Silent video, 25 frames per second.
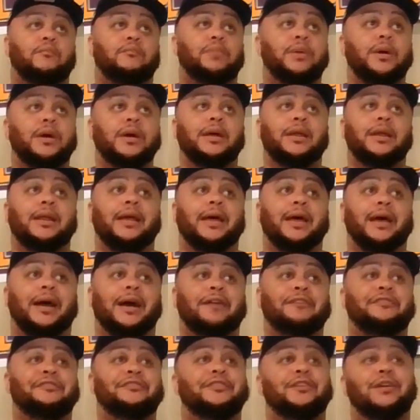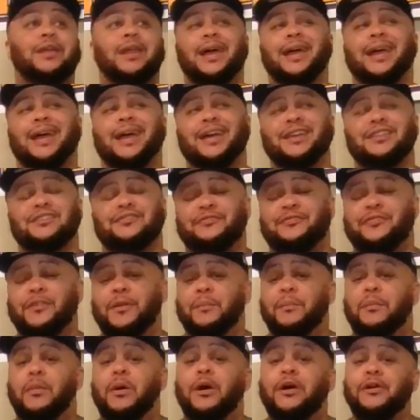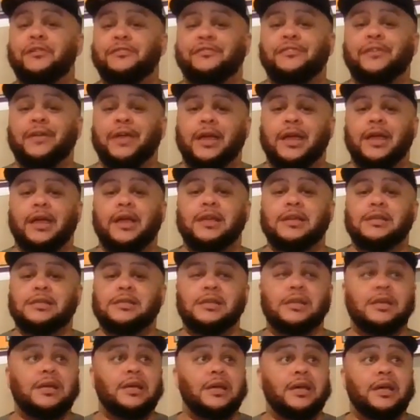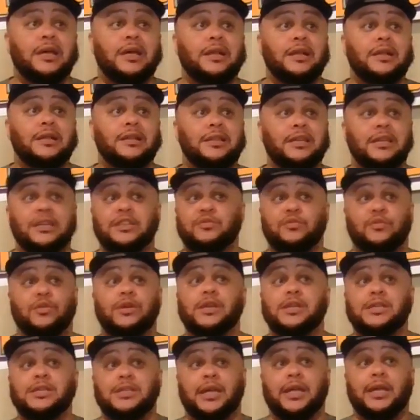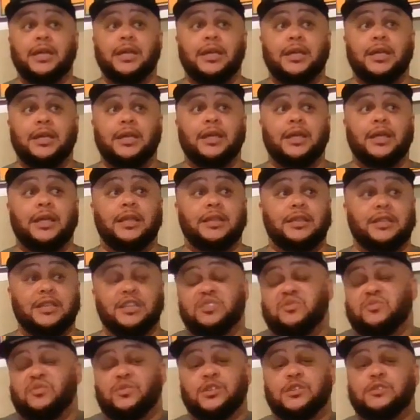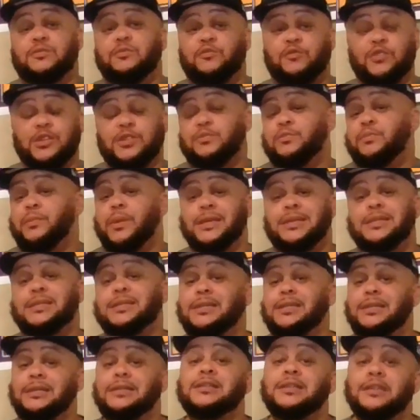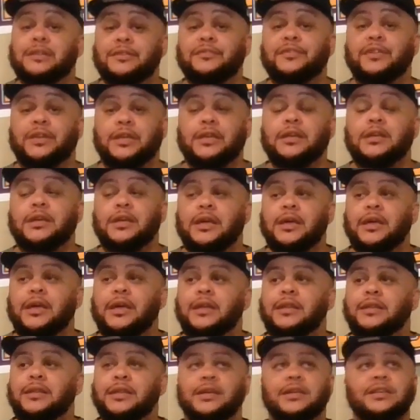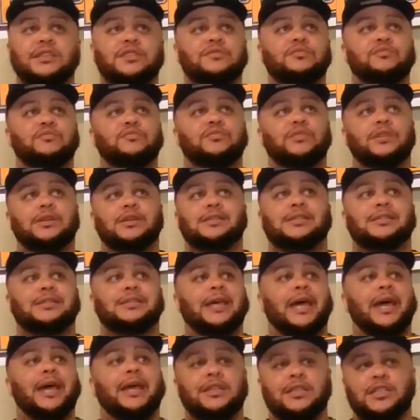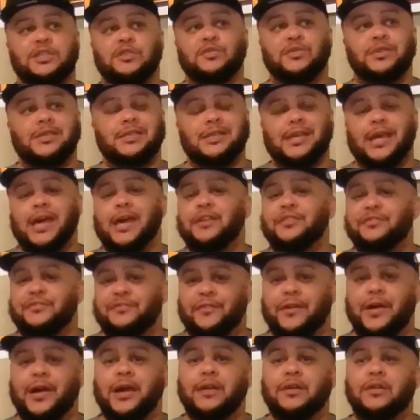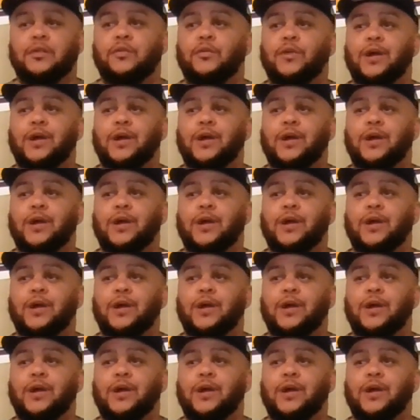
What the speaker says: But I feel like as football fans, this was must see TV. This was satisfying to